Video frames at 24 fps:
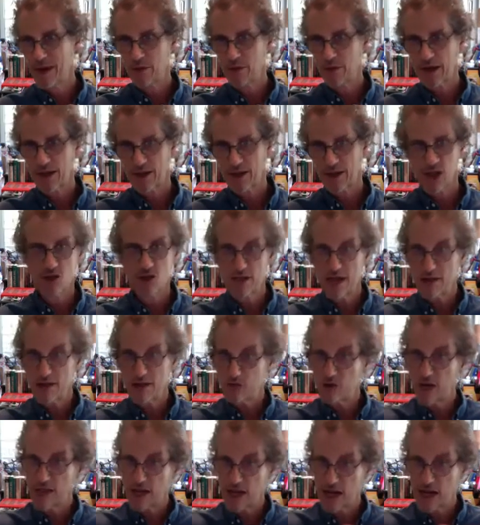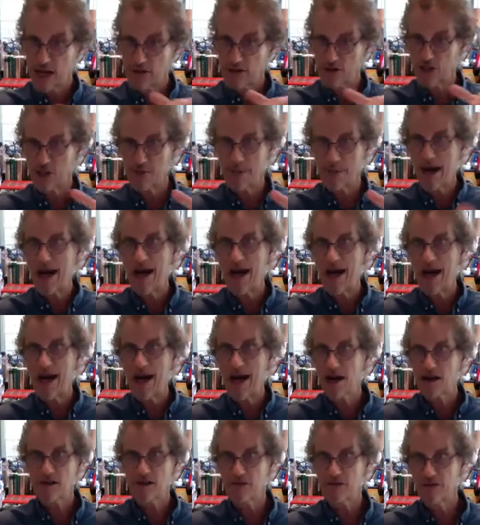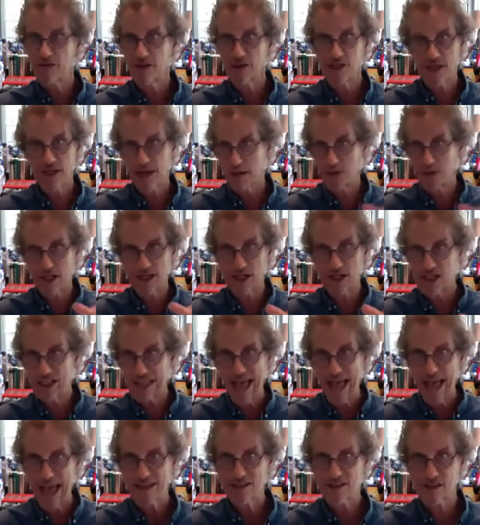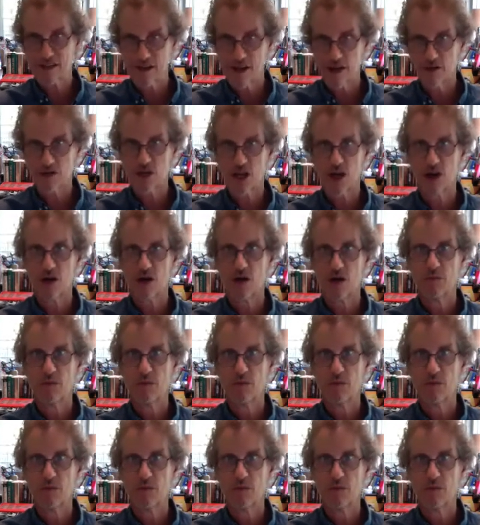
Used to have red covers, the biographies. I'd bring stacks of those home.